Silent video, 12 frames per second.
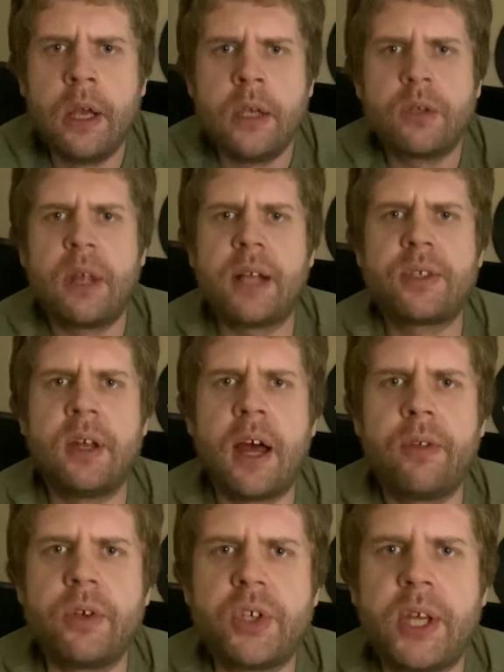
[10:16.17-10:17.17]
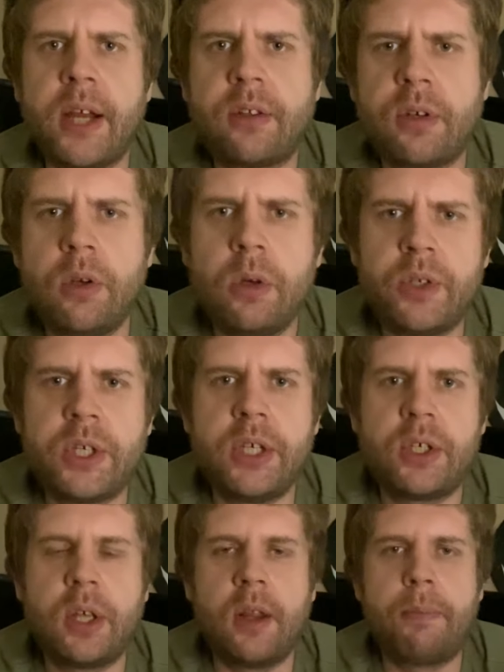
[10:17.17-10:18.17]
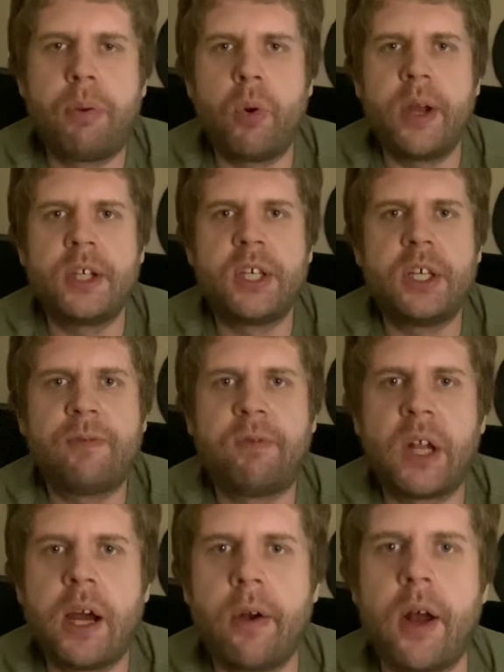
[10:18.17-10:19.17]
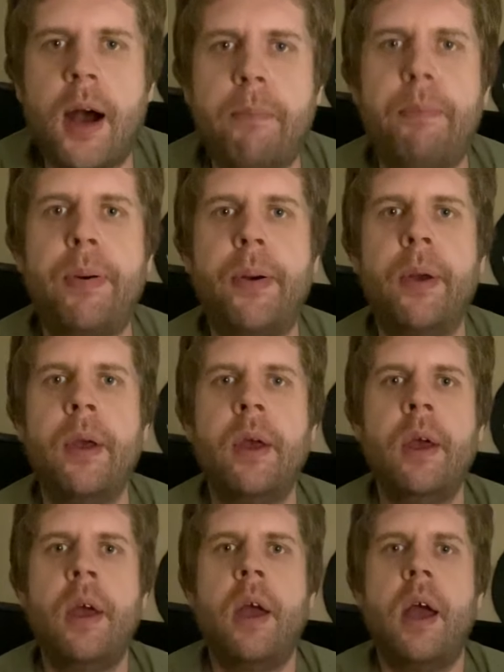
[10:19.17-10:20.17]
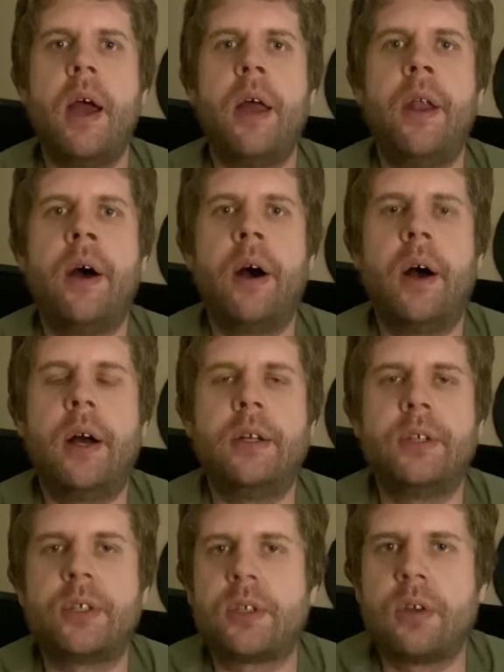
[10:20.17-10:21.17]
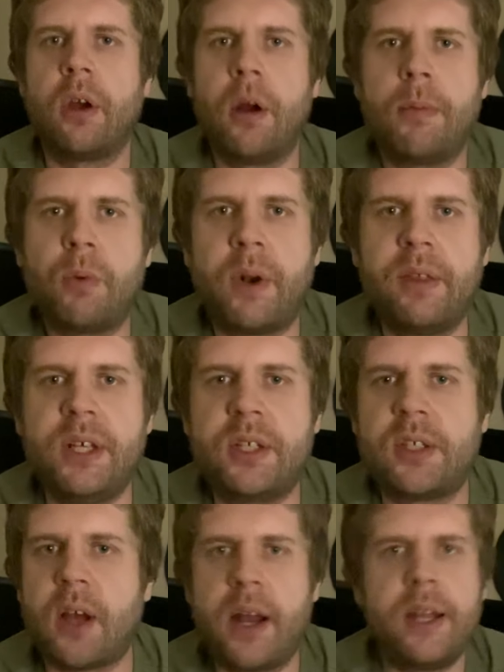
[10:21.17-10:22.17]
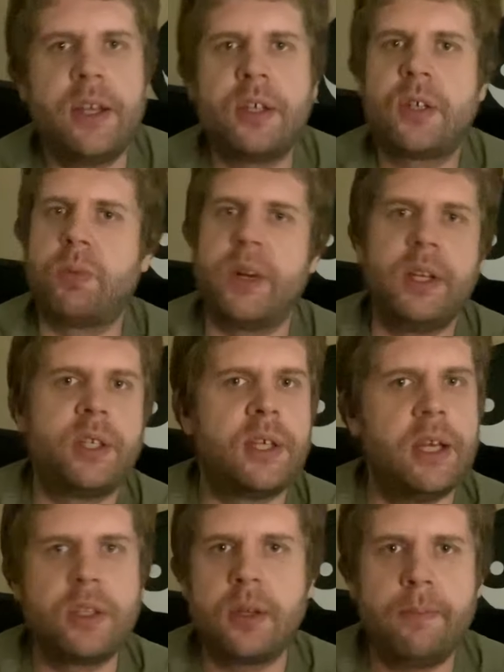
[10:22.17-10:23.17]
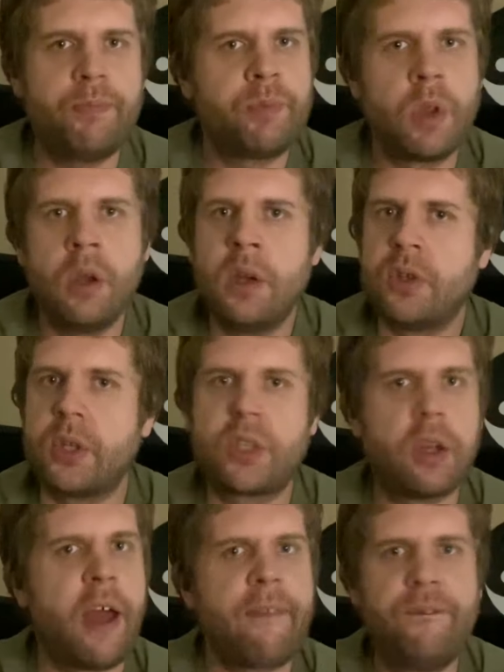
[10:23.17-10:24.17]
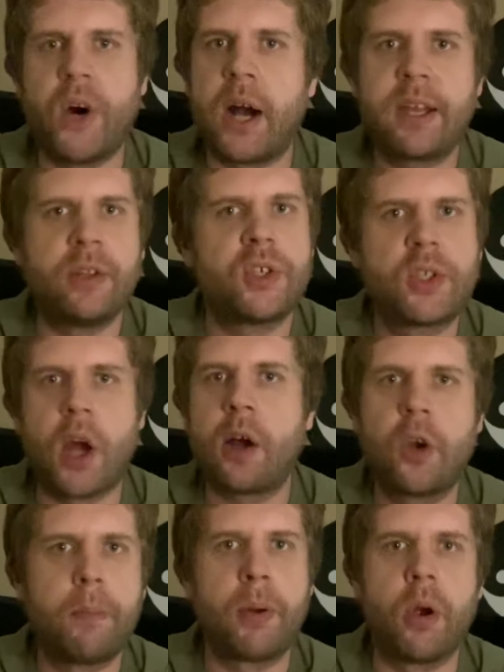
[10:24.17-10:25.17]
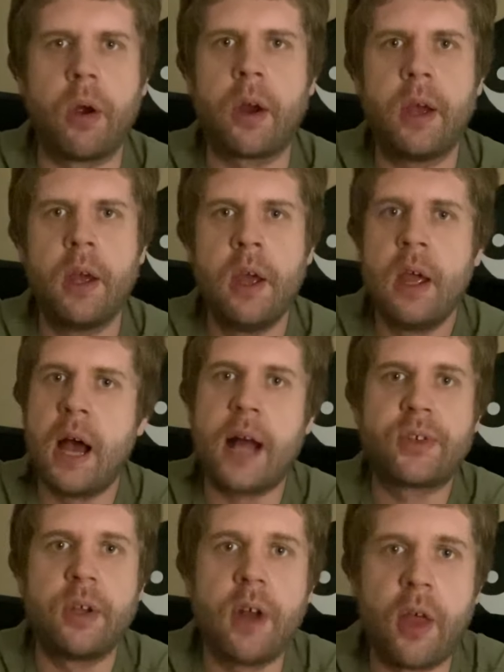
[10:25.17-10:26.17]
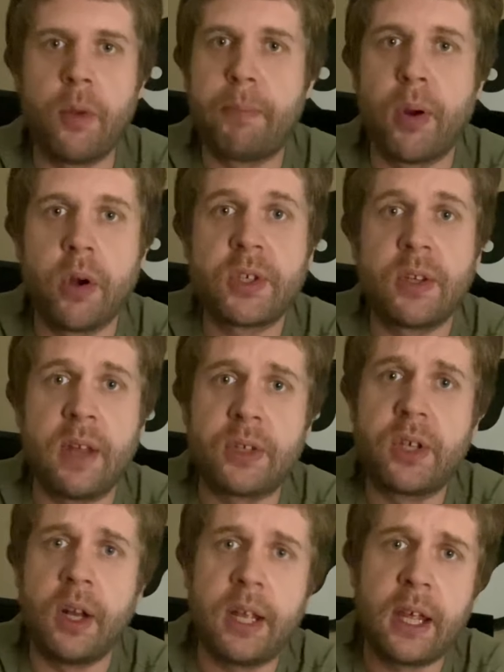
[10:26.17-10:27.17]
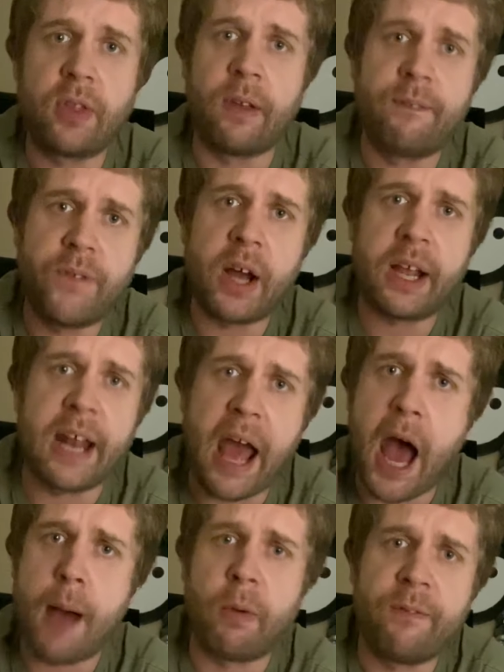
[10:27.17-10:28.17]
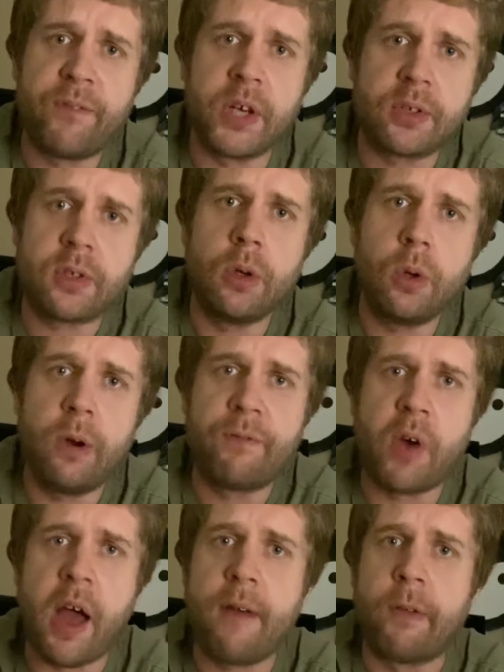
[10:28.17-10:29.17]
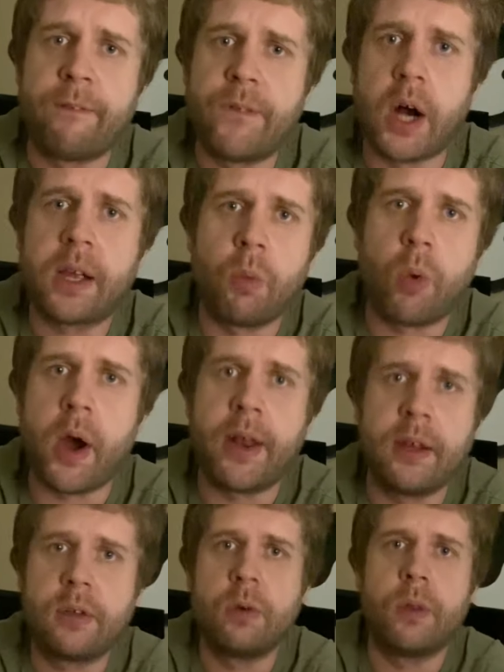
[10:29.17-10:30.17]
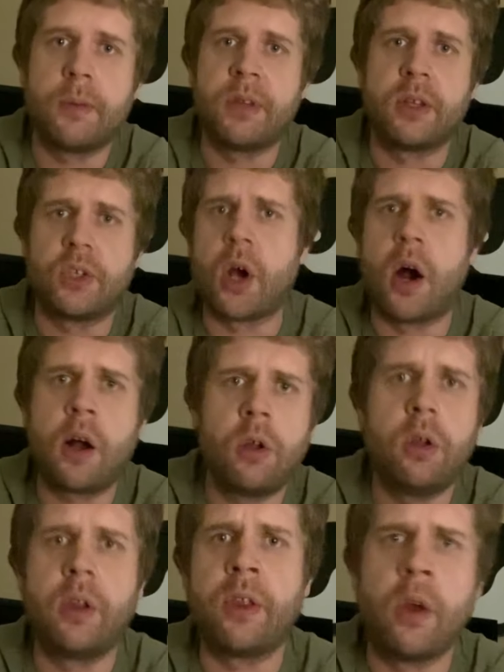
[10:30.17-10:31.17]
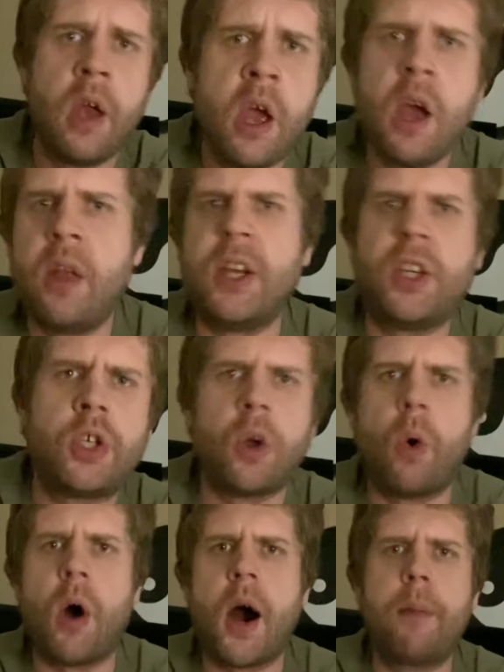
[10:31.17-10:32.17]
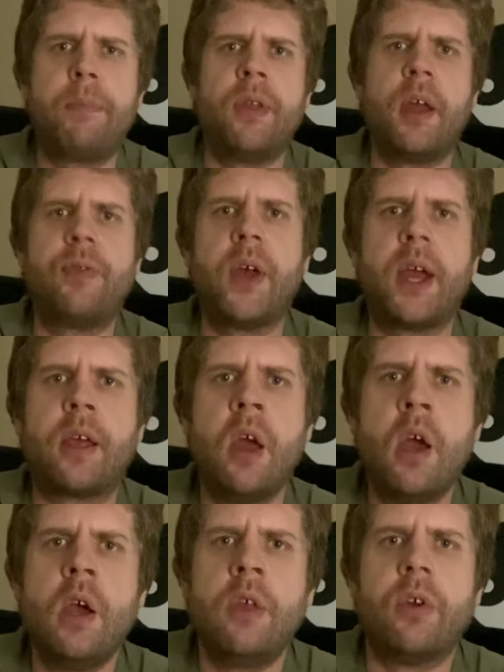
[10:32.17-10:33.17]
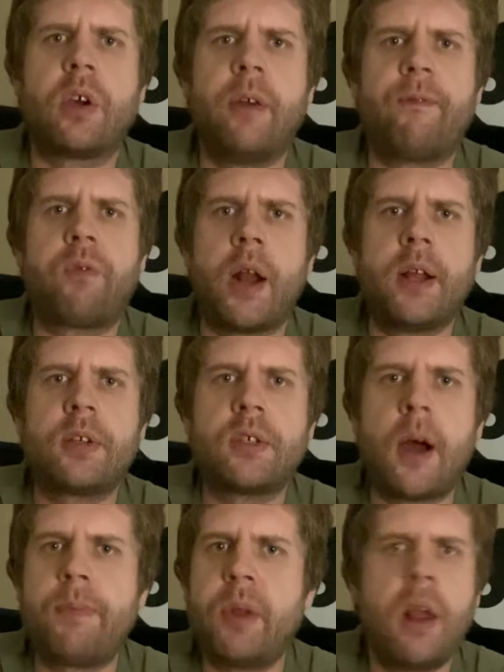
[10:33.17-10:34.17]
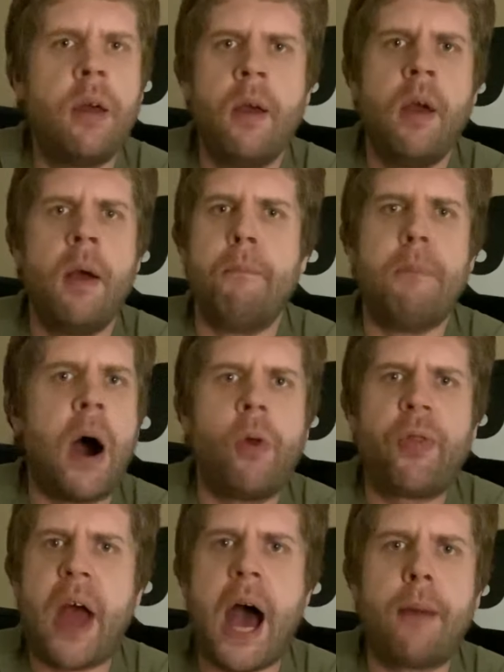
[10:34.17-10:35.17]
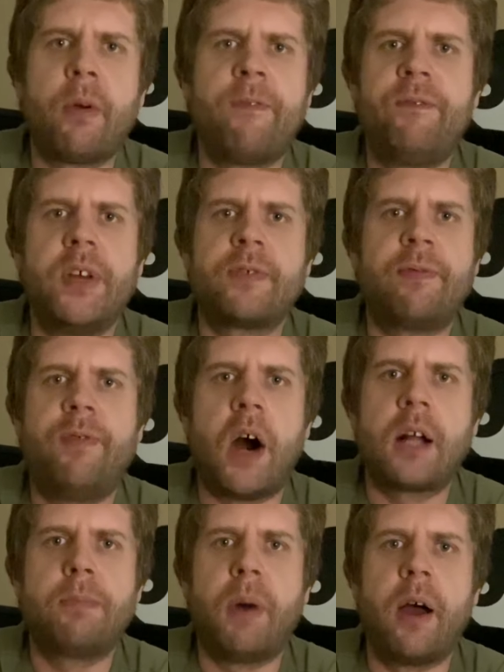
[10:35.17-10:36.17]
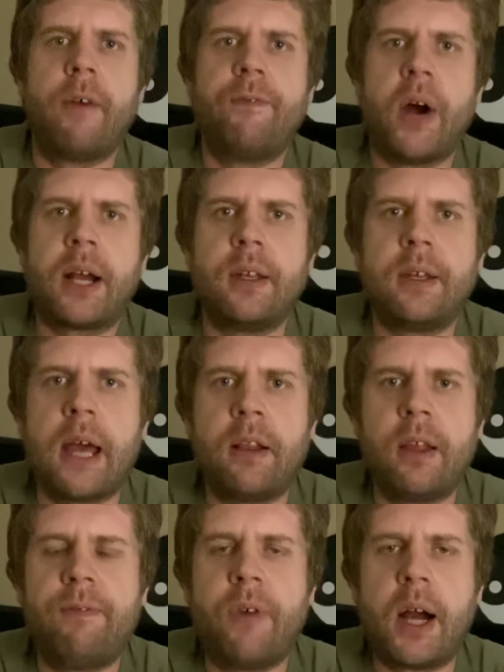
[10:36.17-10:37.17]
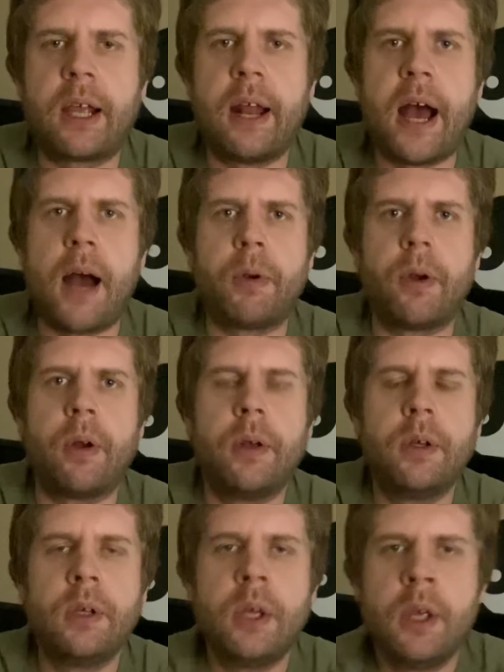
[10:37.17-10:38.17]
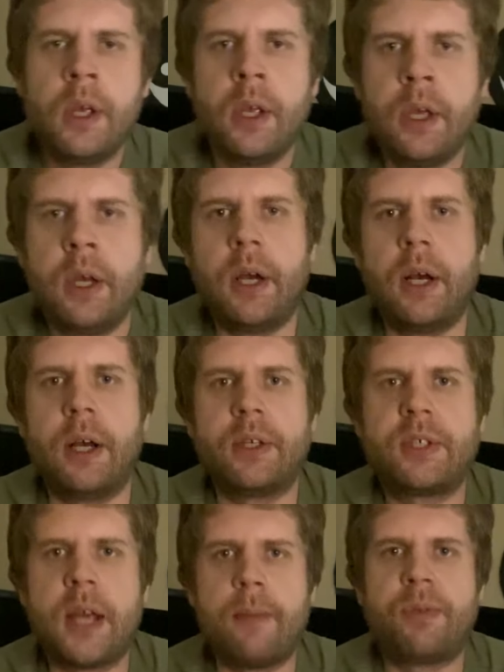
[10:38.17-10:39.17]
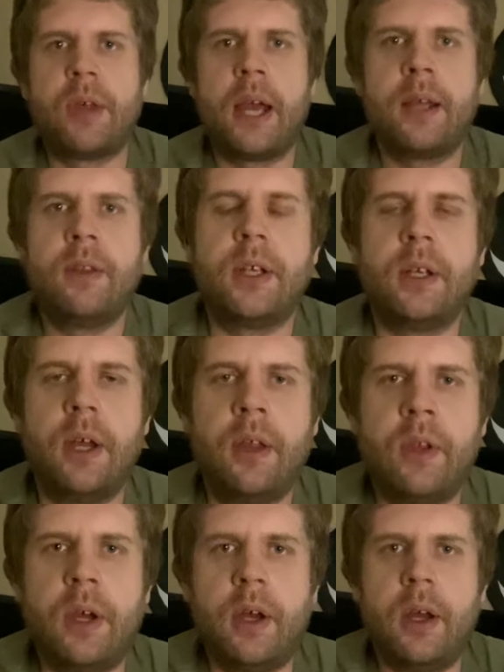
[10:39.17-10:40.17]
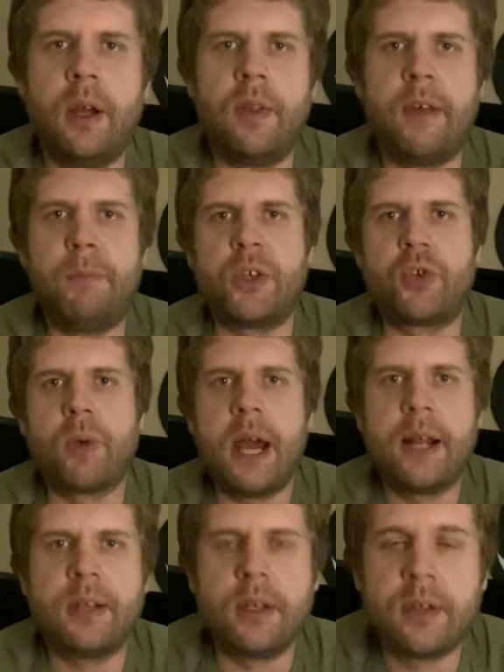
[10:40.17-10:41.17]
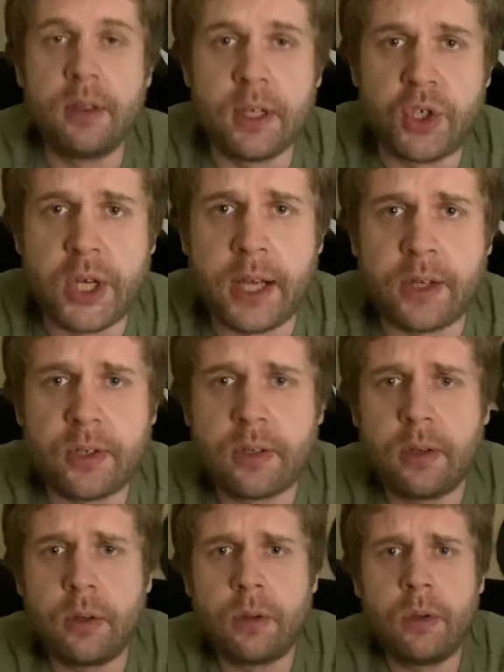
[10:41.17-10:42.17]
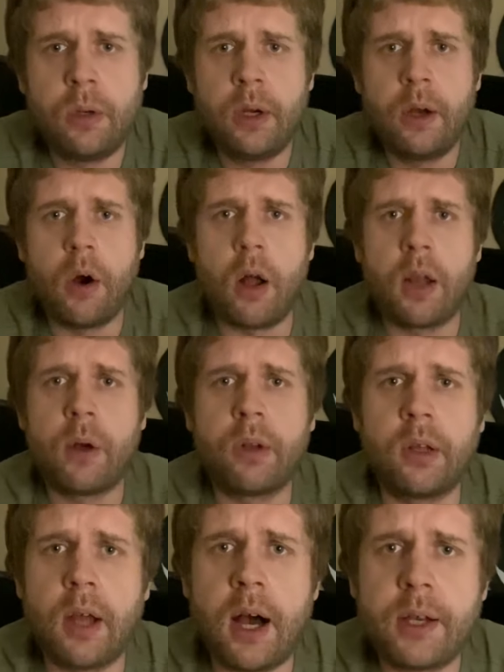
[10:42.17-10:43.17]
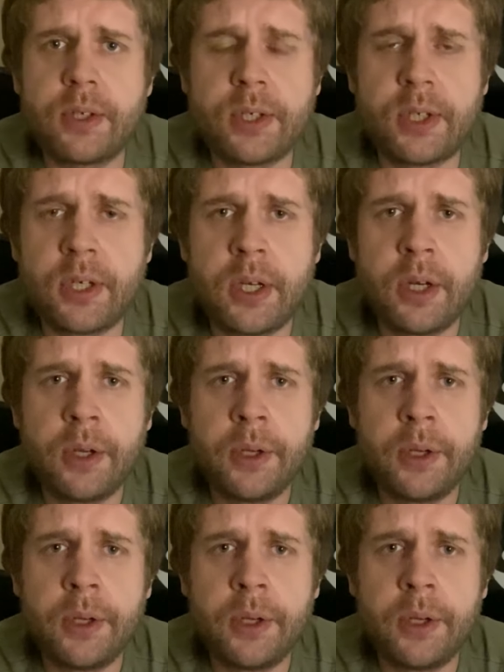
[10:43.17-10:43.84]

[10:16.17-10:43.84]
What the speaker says: So that's another chick too. She's to the point she's flared up and disturbed one of these Sonnies when he sees them. Just like fucking Zuckerberg, that's another person that's gonna get the fucking hammer fist too if I ever fucking run into them in the jungle and they show up and they think they're confronting something. Mouth hammer fist fucked by a fucking deadly fucking hammer. Same thing, and they've been dragged into the jinx too, all out of lust.